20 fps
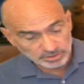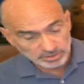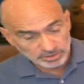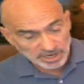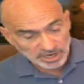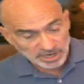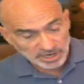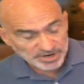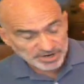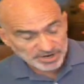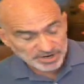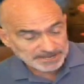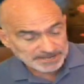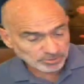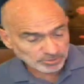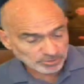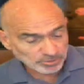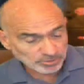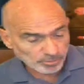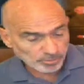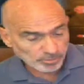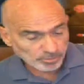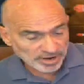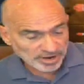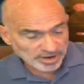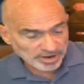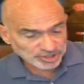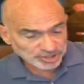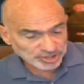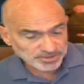company,
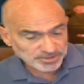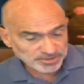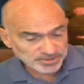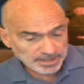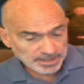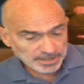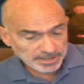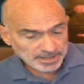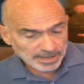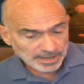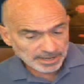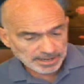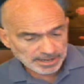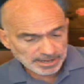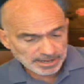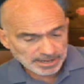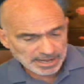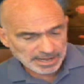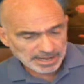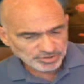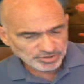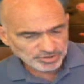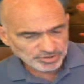corporation. I